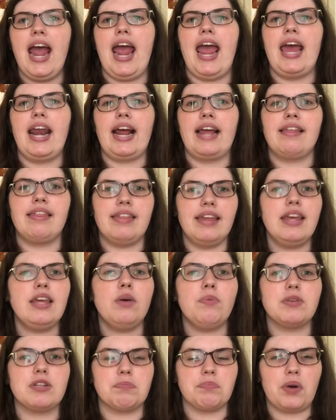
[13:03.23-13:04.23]
and I think
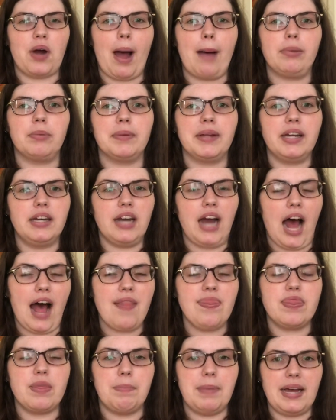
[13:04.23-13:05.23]
it was probably
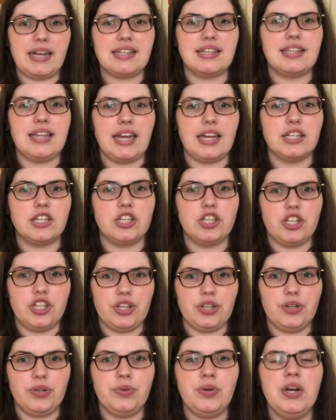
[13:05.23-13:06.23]
not the best thing to
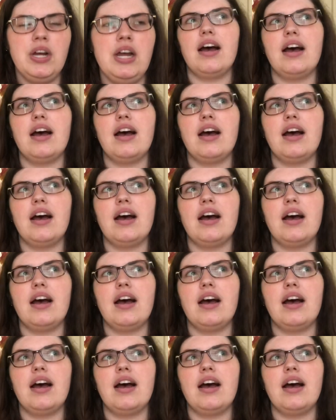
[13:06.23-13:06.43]
do,